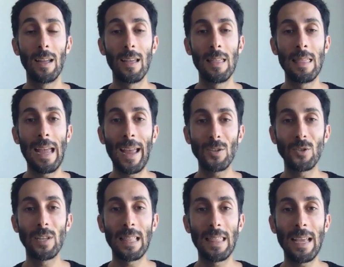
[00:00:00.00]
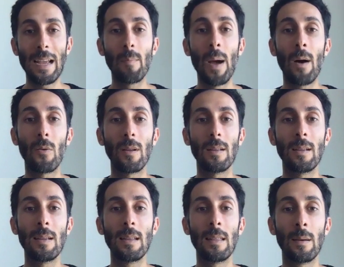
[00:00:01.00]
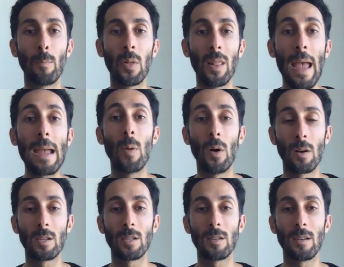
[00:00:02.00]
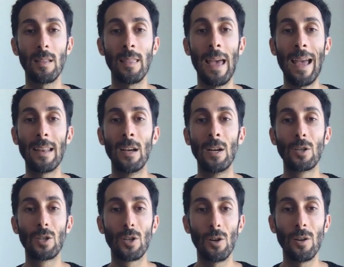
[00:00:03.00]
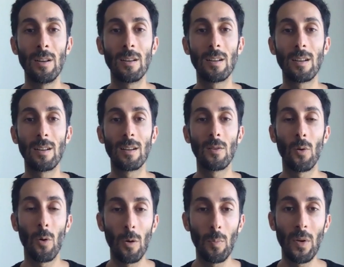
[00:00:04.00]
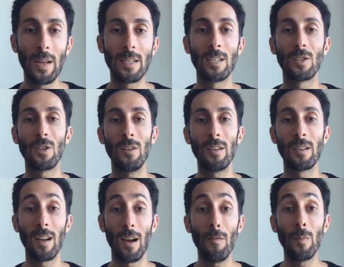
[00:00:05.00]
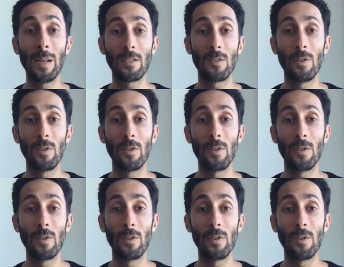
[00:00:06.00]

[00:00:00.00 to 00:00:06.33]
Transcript: the interesting thing about the playbooks that certain corporates and certain governments are